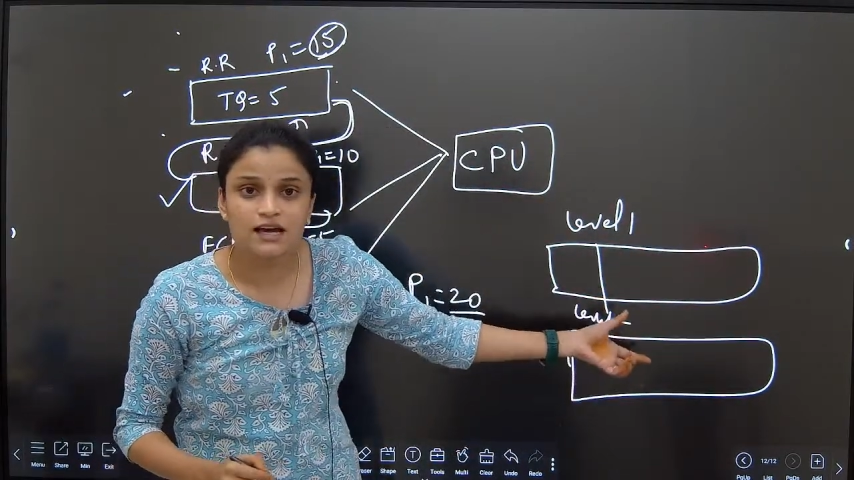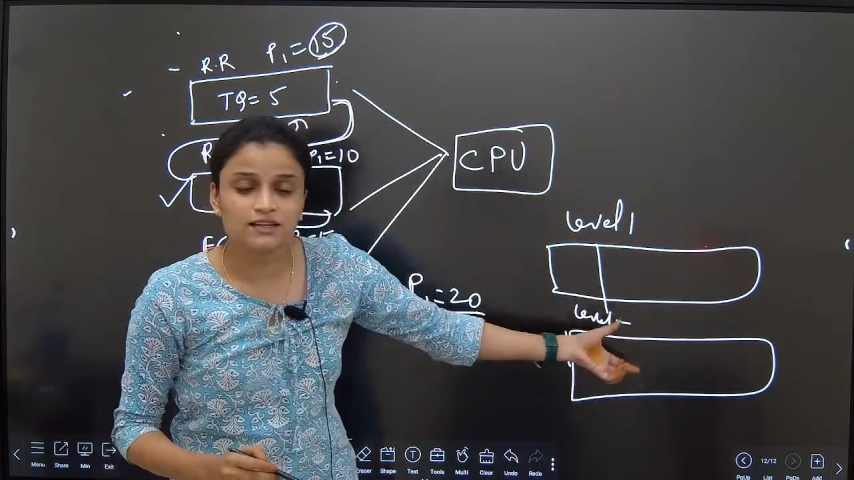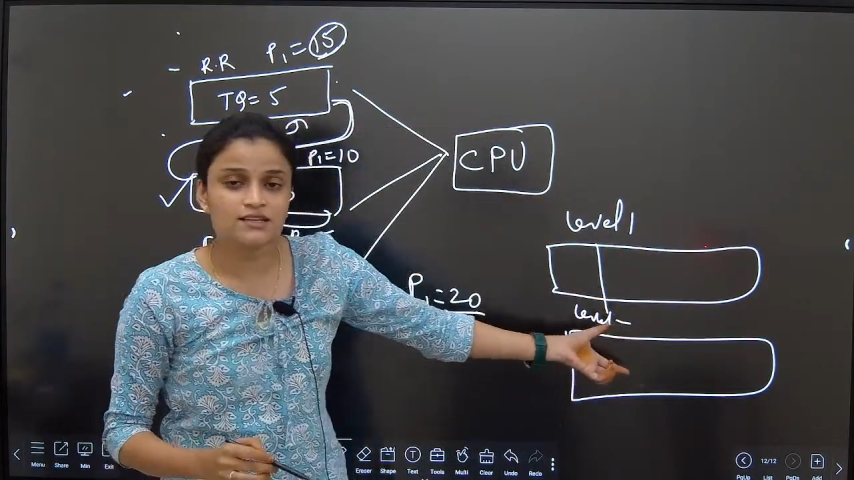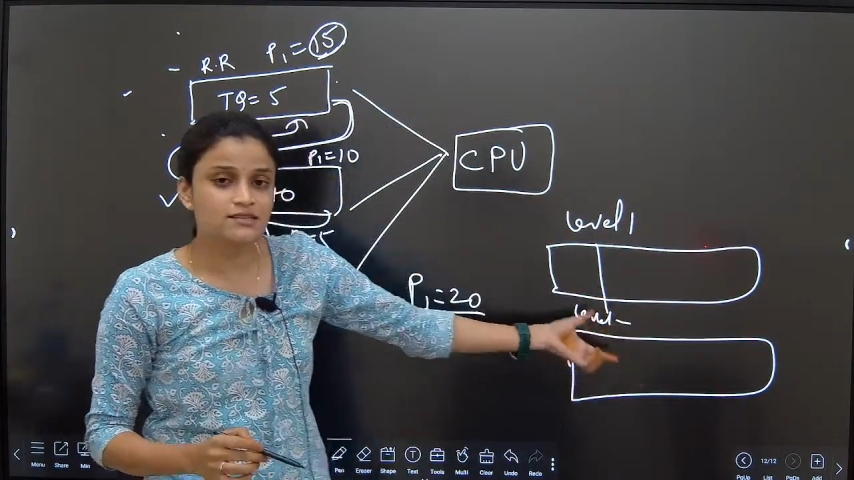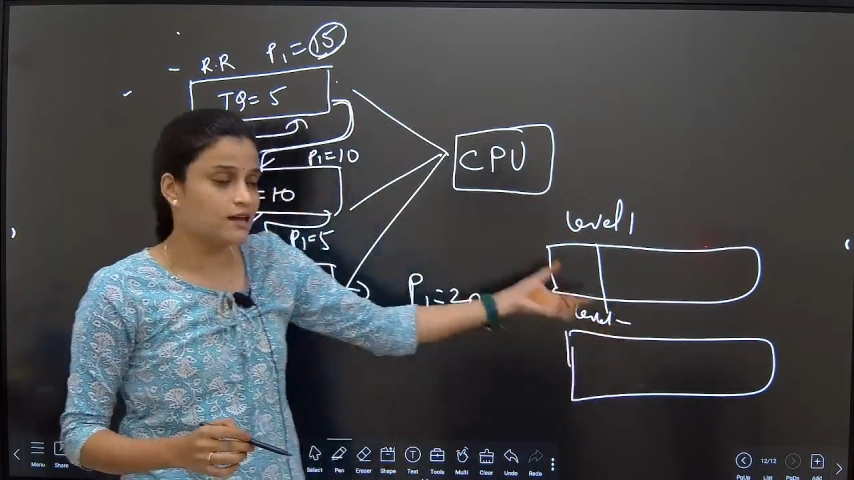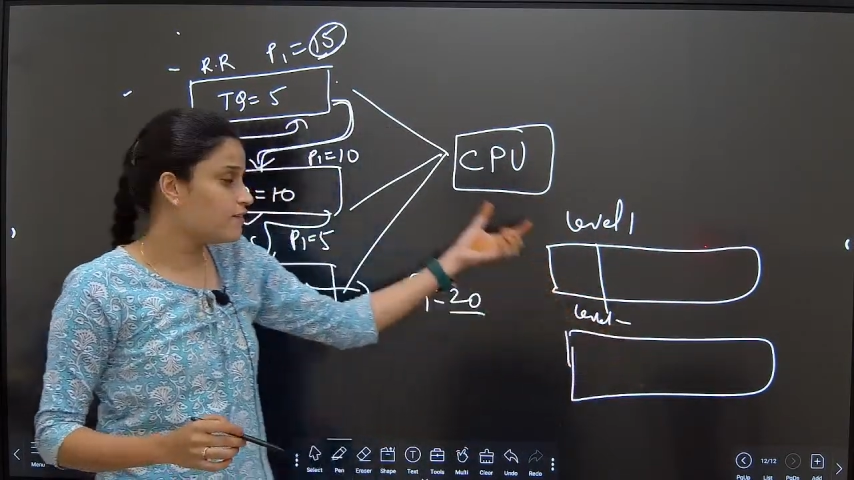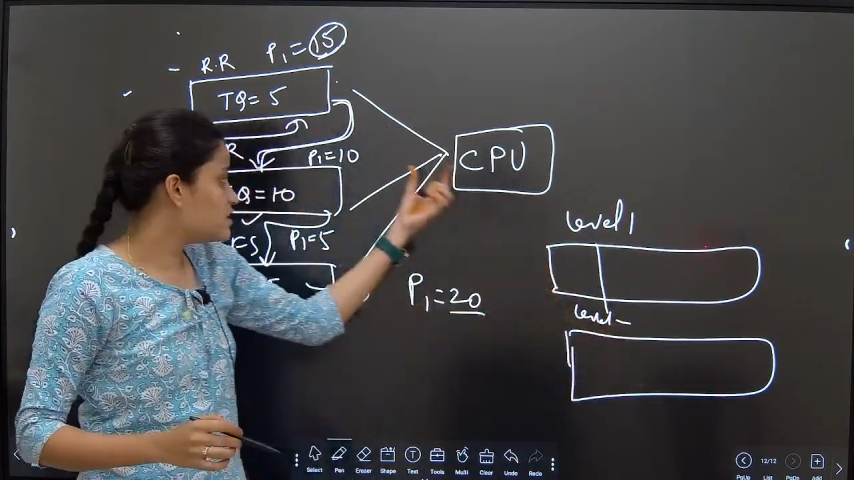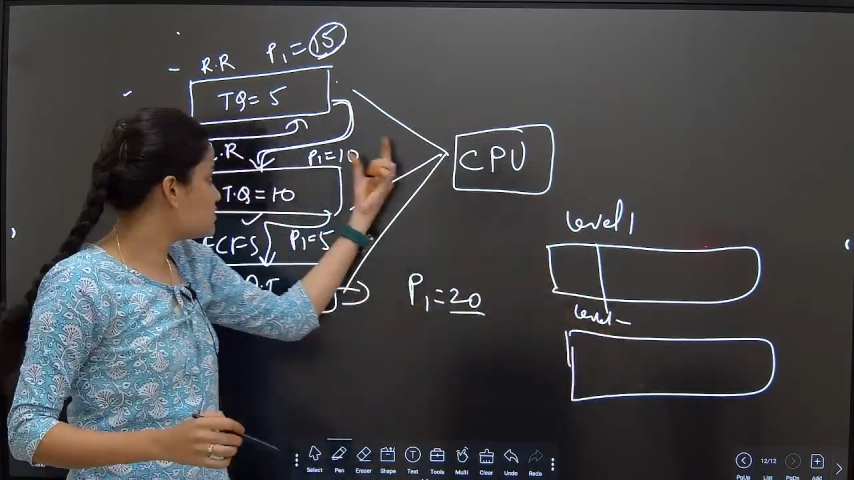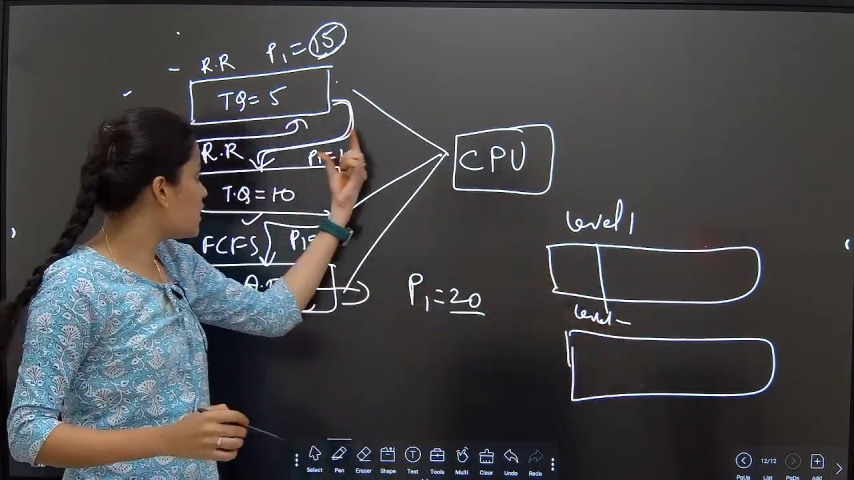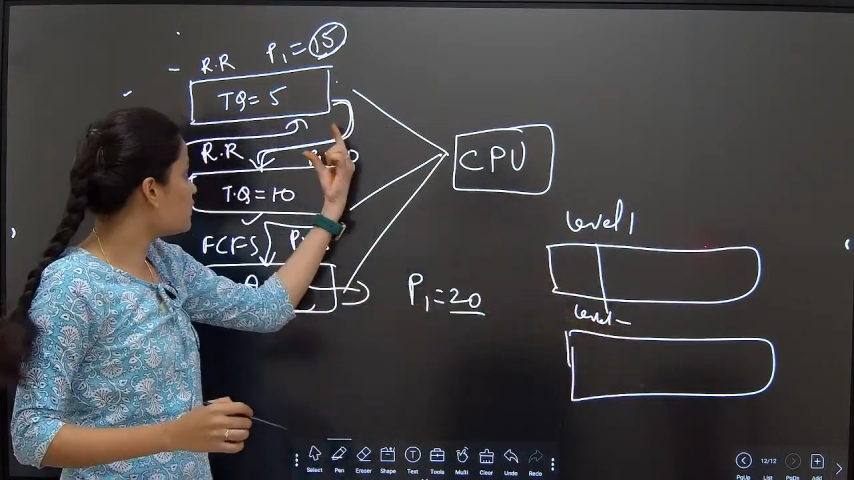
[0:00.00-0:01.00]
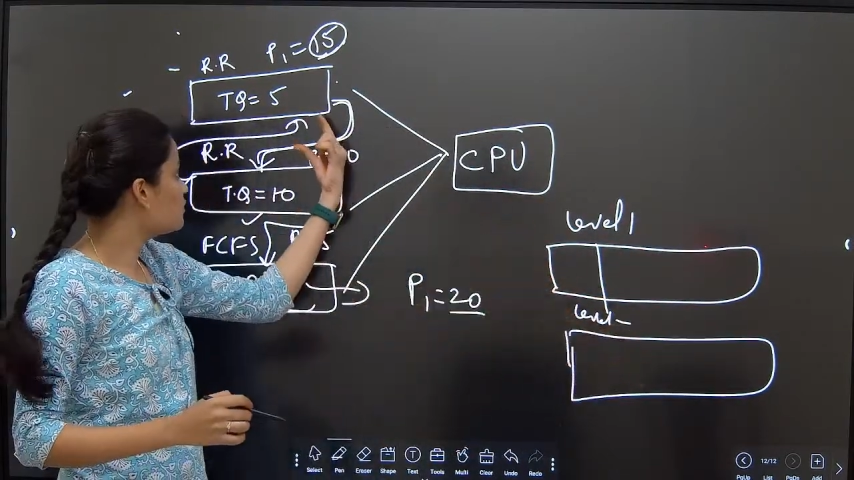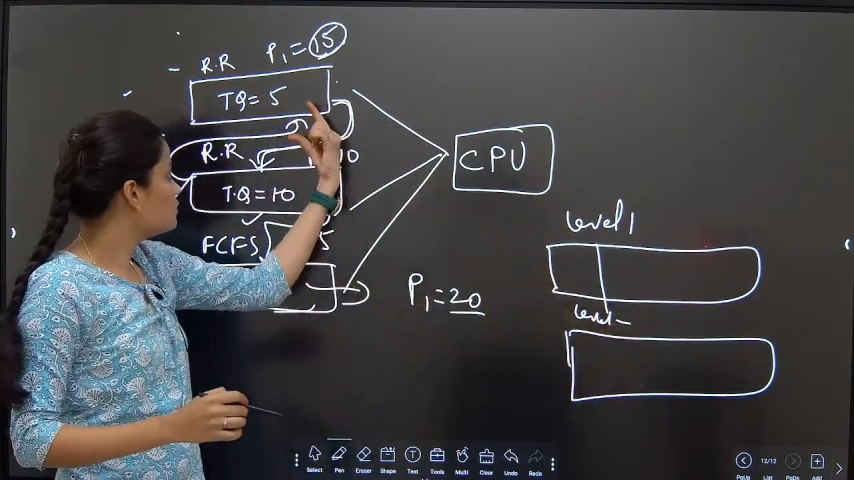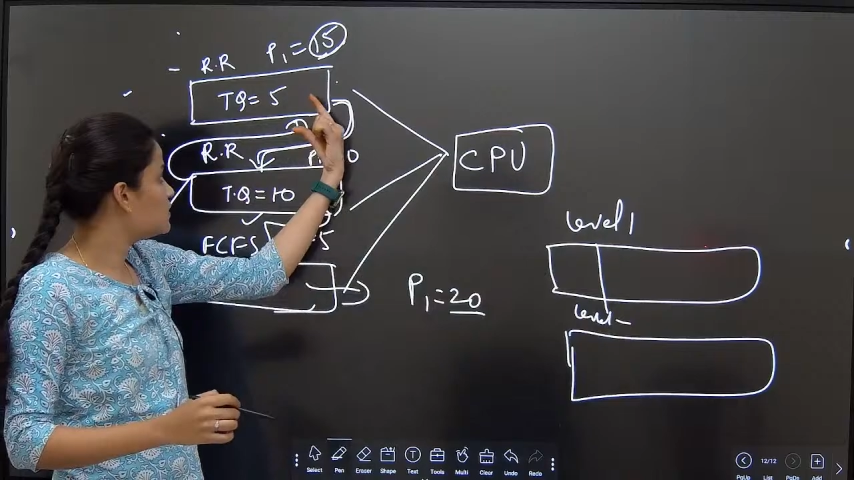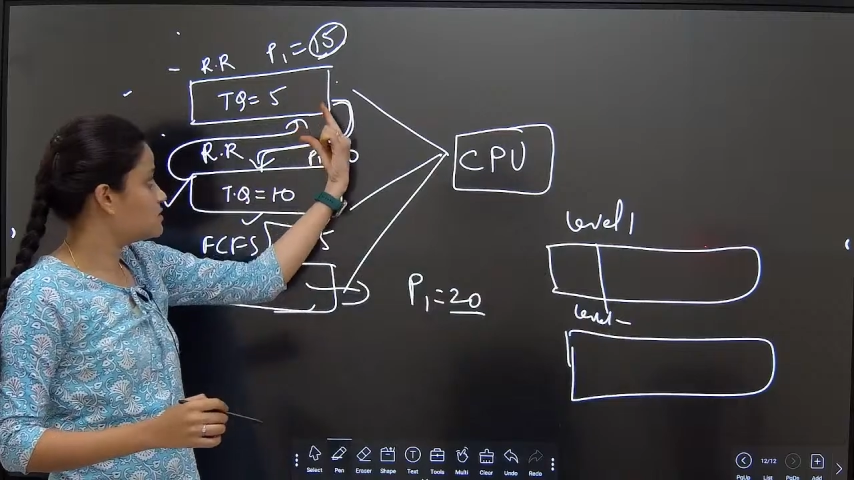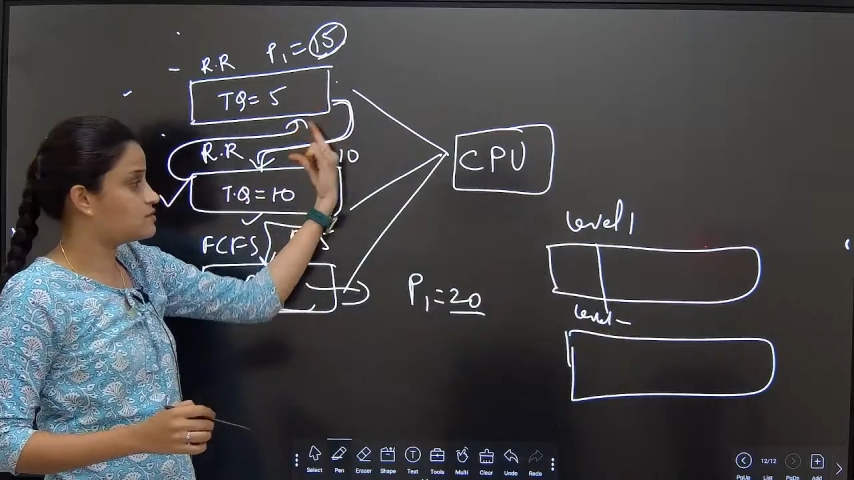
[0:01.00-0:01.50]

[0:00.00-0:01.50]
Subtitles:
These levels are this.